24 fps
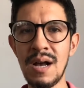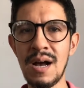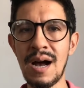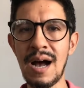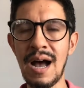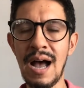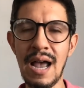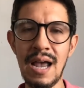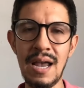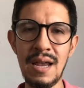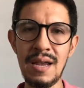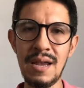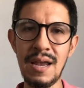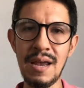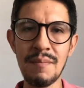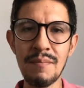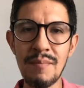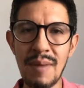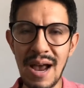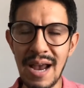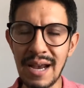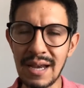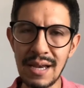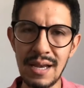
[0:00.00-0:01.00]
in
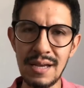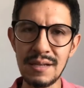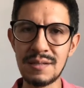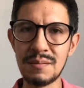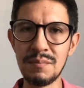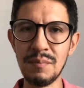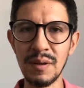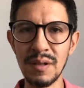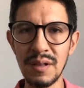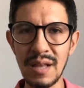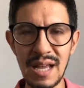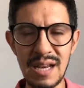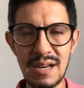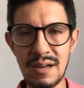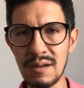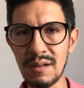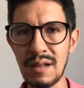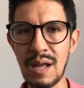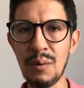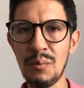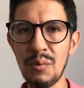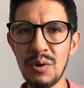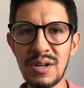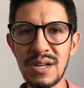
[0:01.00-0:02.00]
my case, millennial,
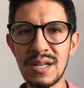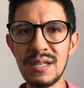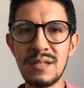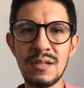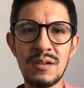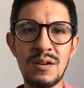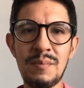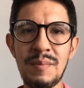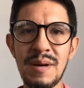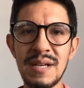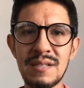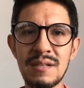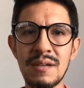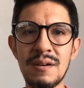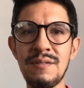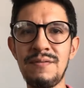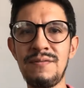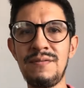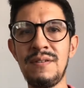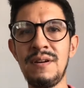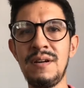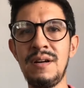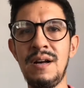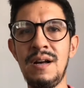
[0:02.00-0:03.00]
I would consider
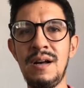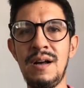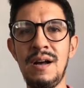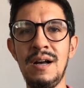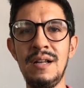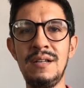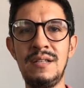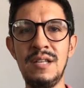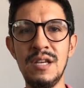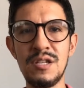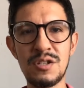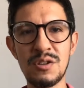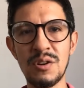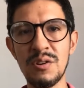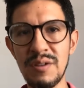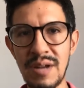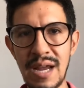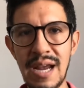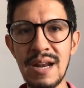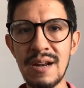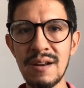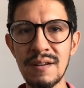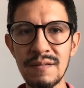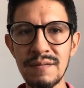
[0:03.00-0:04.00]
myself a digital
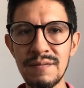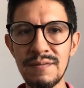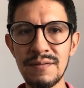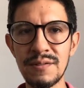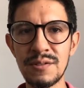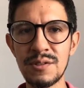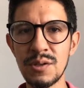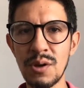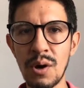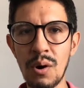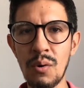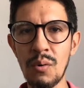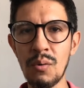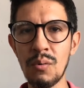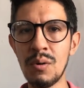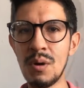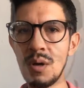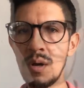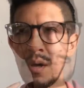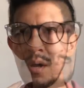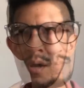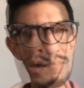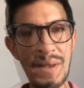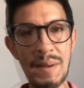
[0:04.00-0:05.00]
native. So
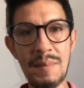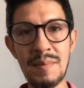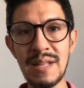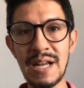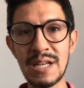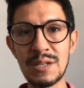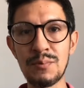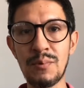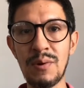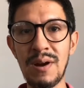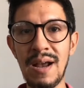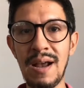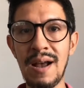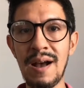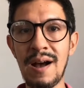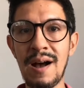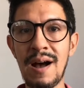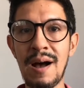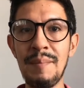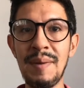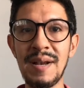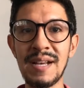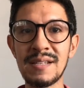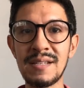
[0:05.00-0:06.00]
maybe that's why
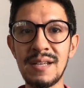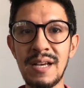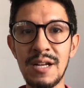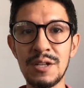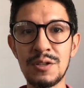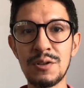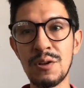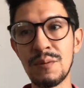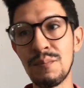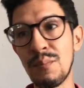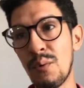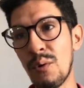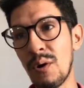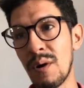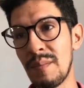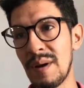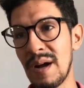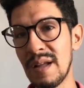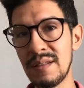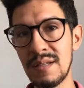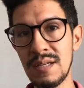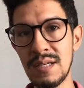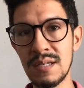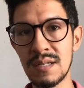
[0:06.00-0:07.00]
I'm excited to learn more
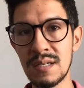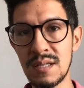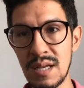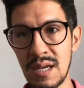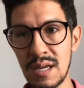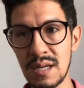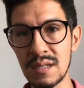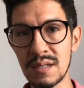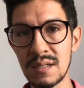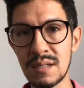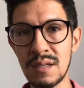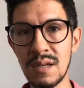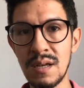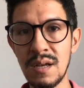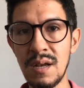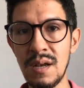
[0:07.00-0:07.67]
about these things.